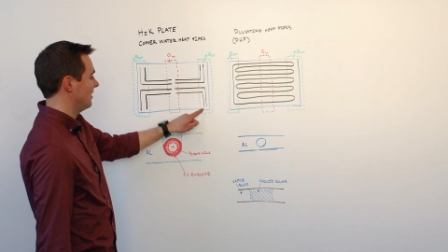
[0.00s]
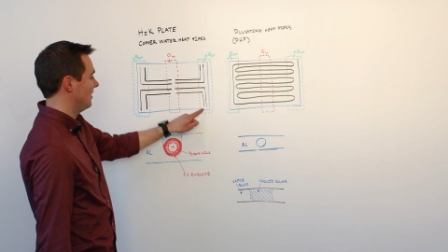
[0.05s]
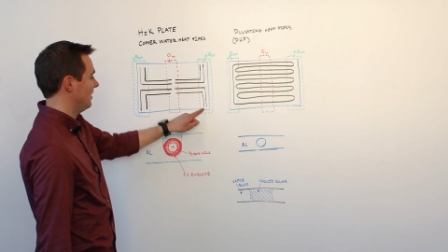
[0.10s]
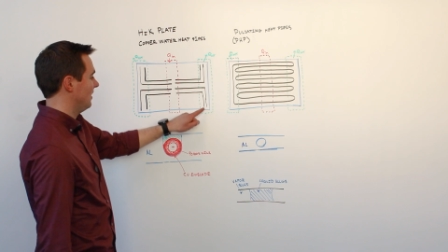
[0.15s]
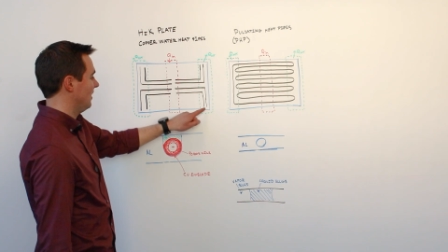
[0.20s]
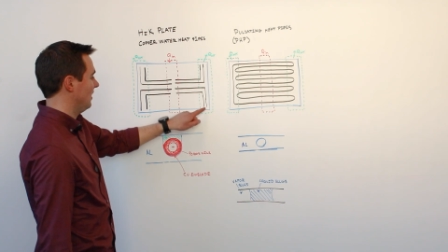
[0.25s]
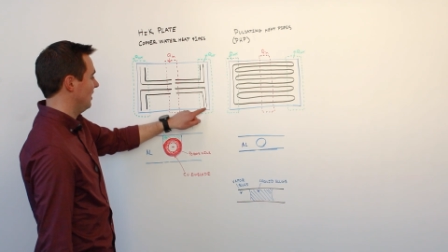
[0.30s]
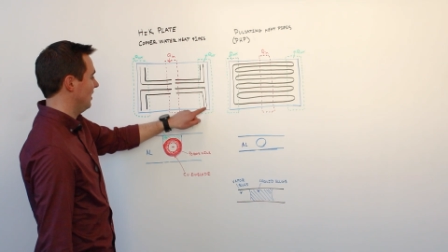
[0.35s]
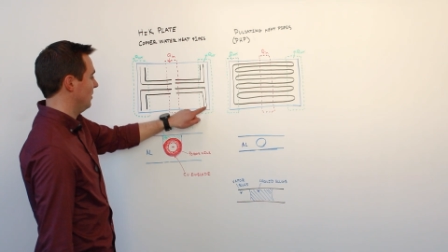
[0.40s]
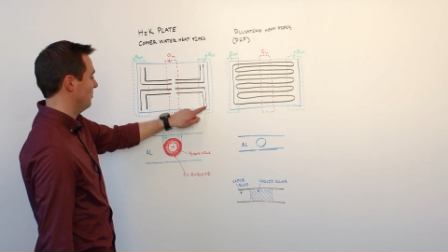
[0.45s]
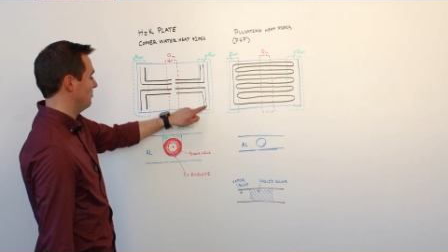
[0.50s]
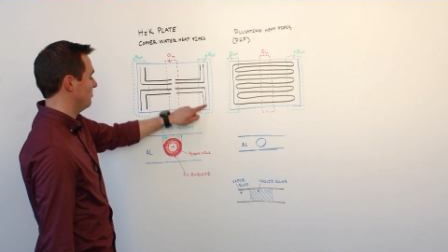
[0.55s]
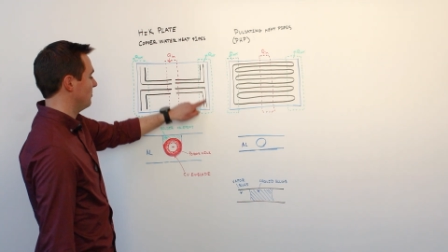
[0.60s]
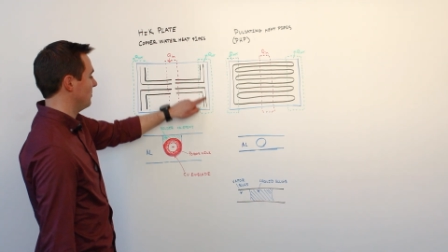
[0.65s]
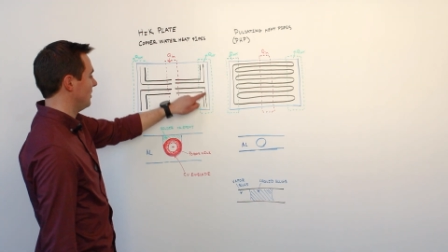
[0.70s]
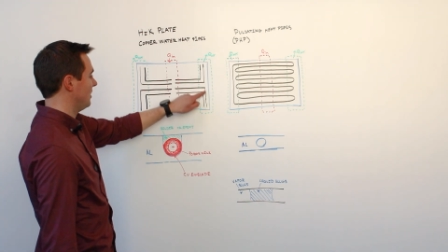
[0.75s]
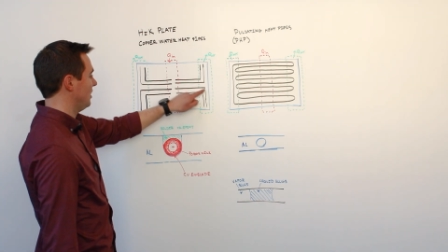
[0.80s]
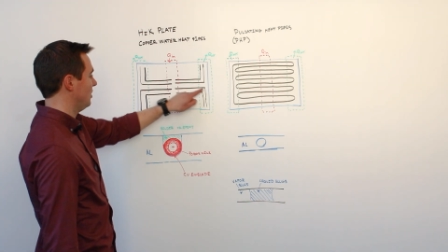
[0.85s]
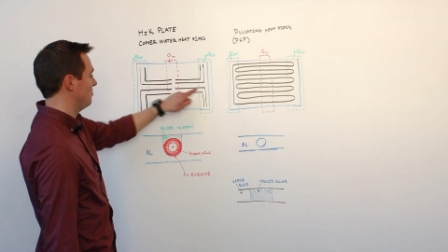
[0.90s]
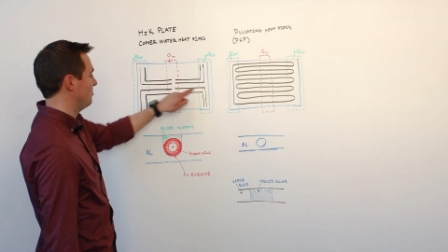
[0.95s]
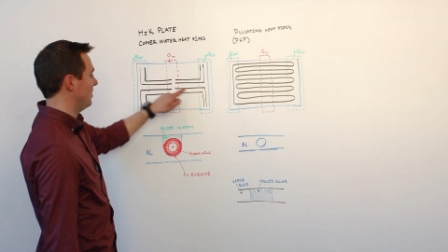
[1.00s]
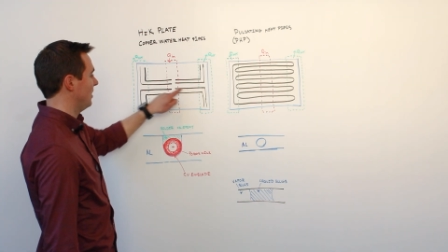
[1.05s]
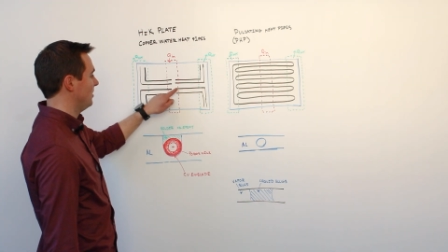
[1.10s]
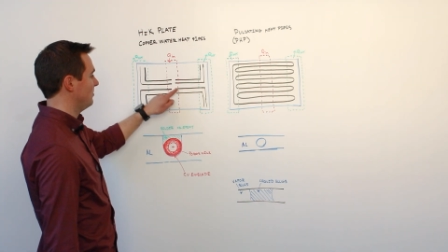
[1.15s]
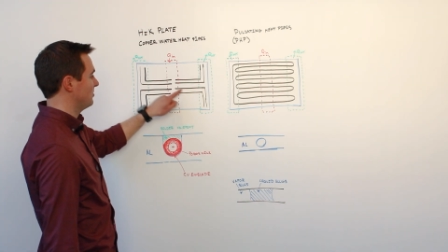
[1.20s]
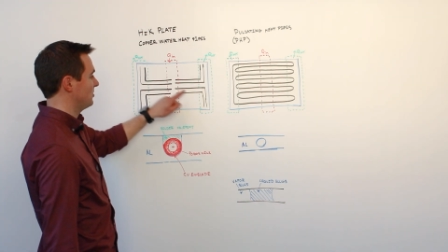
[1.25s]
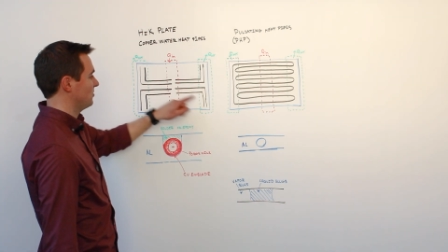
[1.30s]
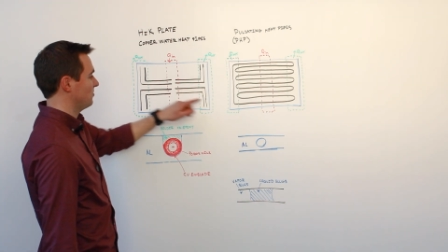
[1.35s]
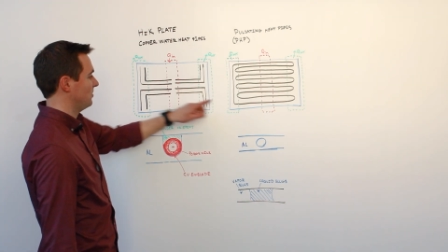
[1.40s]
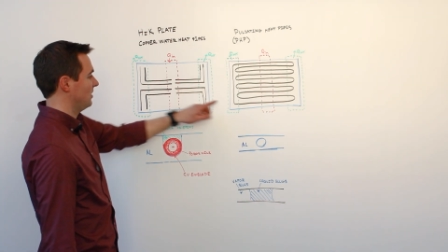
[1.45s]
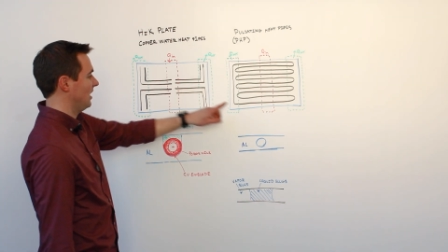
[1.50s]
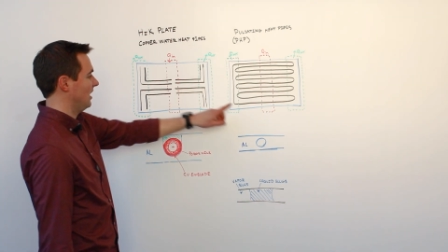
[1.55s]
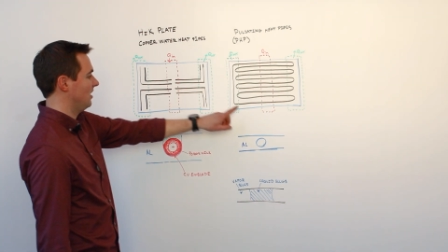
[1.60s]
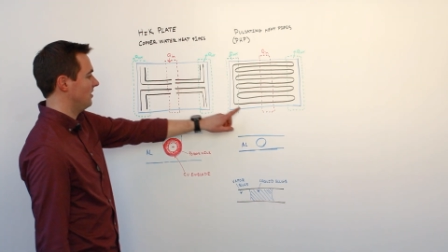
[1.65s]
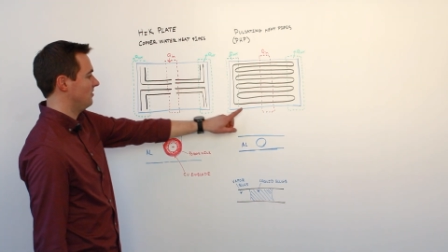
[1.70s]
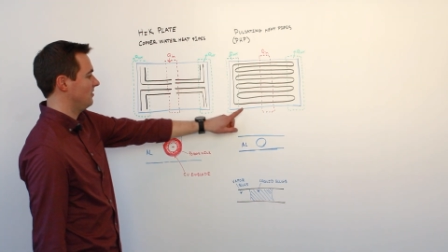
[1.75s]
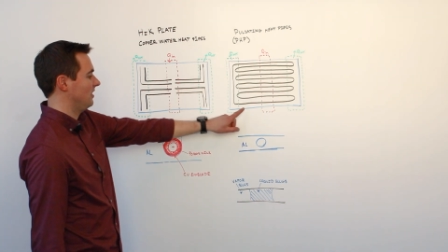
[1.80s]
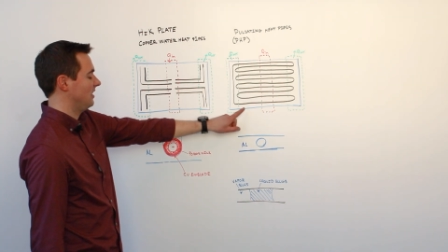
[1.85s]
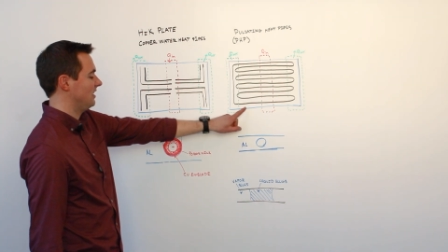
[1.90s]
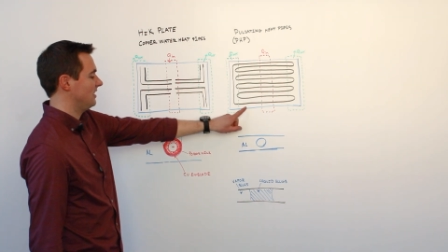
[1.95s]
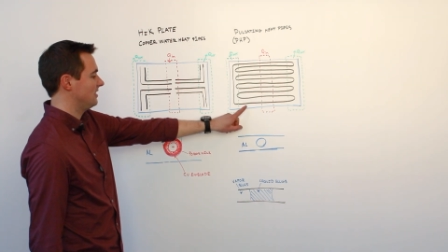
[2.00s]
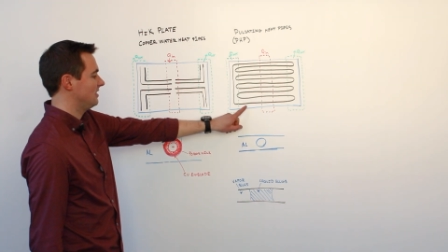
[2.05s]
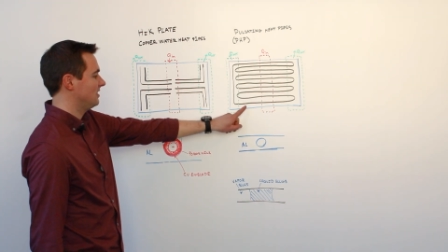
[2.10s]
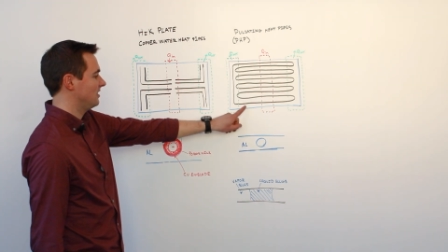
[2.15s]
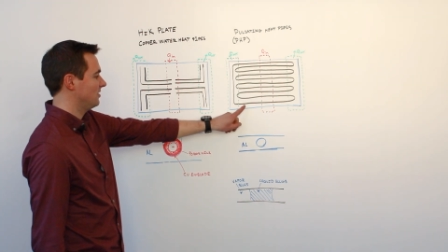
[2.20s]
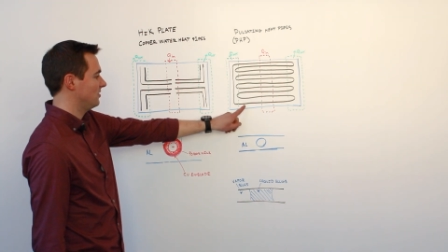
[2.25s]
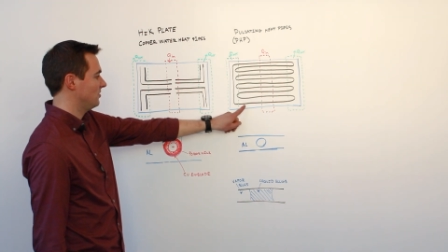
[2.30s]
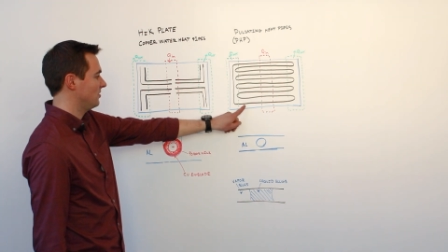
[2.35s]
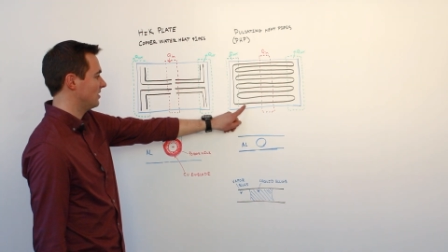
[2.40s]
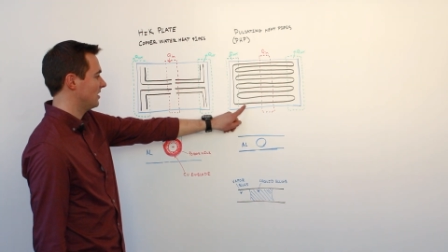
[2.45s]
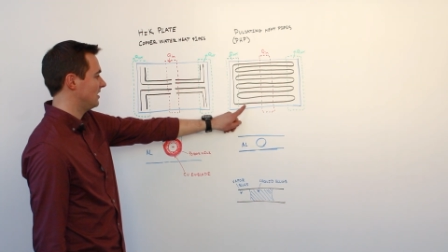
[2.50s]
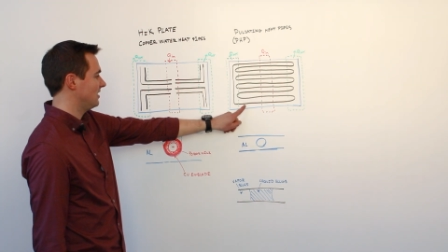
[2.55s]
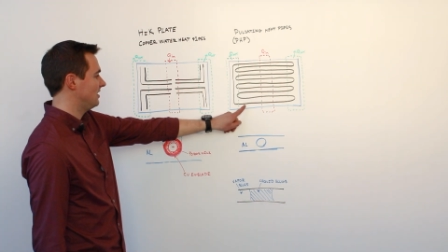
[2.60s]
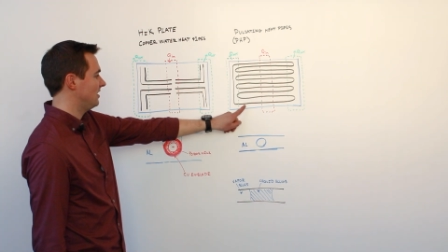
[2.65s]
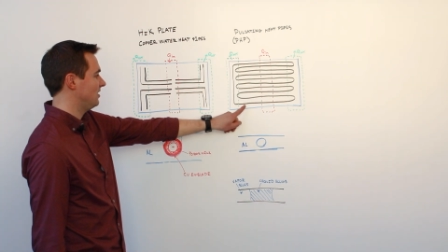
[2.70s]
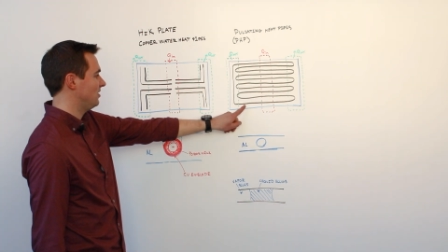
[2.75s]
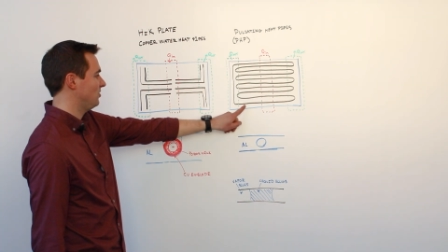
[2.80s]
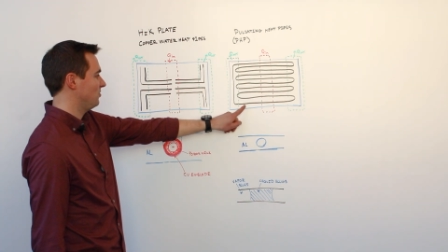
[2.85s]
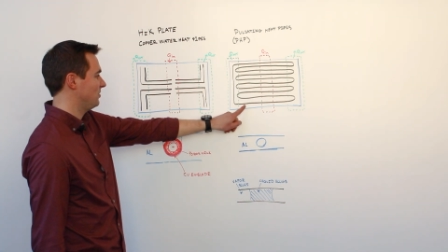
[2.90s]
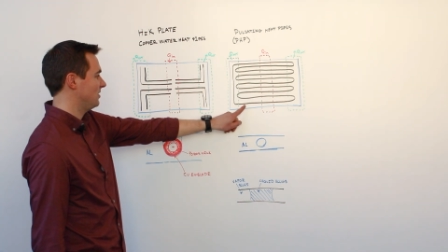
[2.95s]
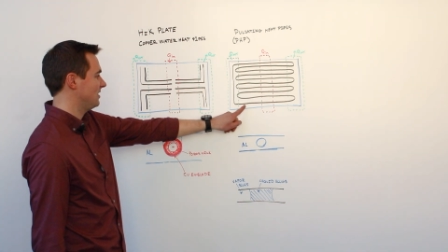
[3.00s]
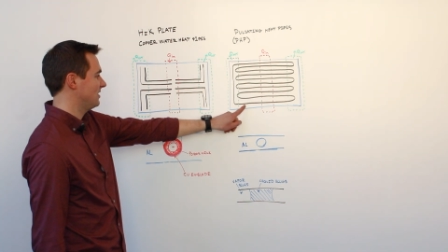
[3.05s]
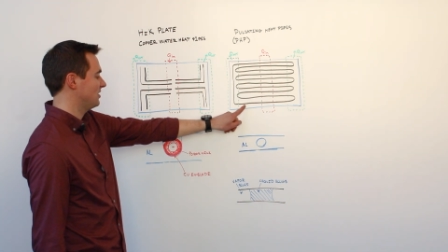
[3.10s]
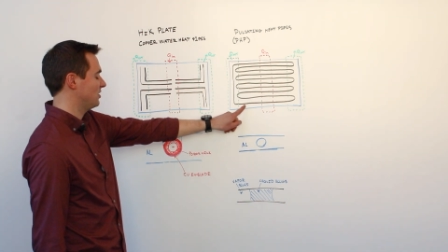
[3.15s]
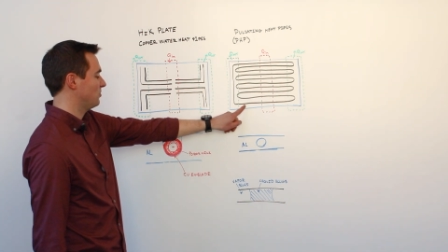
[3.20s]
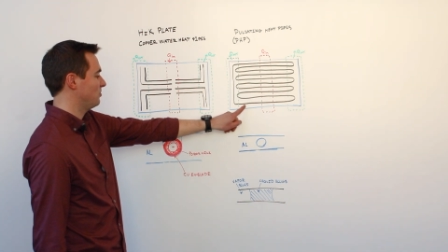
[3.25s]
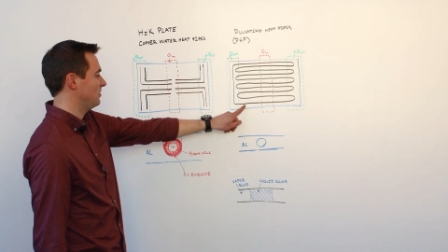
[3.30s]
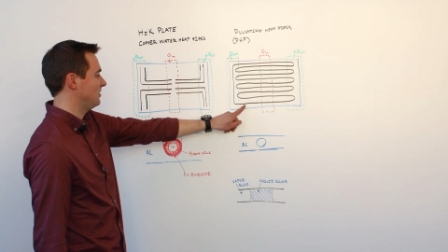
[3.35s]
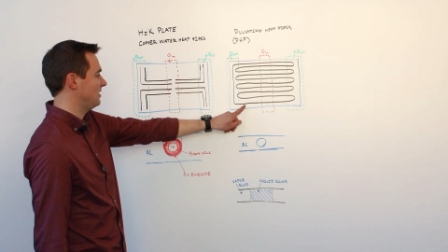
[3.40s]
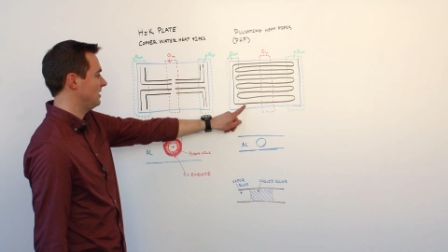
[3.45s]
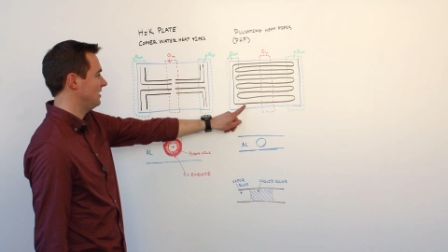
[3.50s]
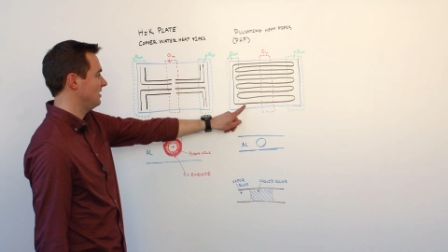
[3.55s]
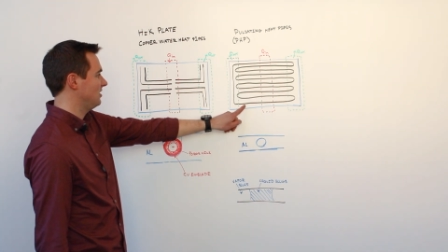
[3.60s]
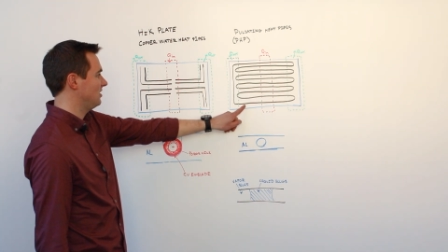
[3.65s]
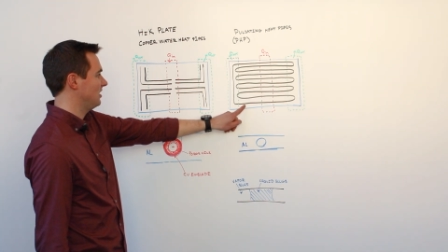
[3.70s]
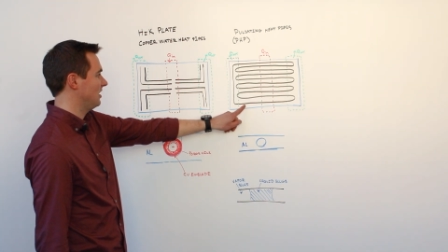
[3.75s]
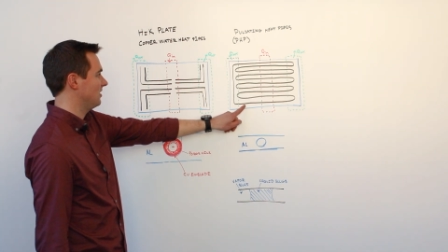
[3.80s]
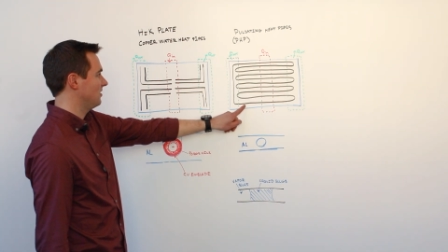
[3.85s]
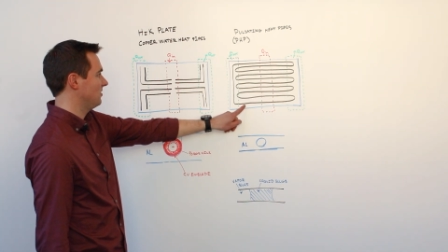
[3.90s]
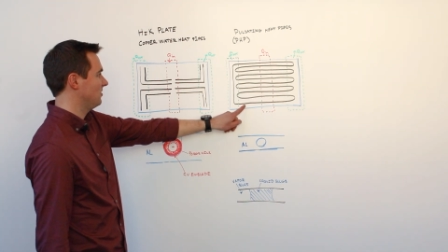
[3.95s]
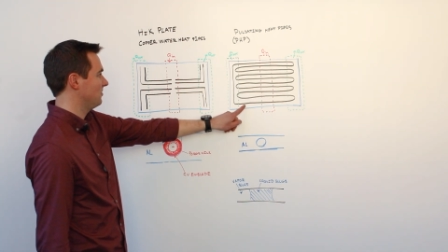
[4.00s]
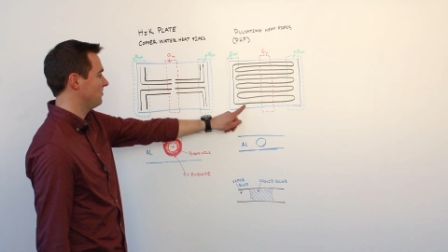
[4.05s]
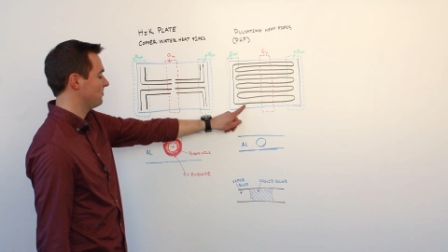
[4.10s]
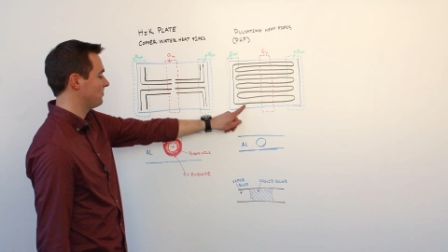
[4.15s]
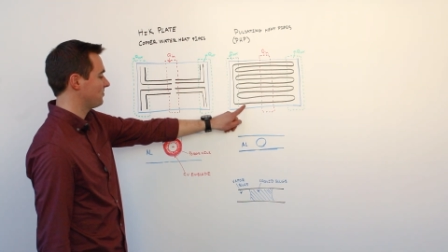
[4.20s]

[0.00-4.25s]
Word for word: um, heat pipes, we have a single continuous serpentine channel,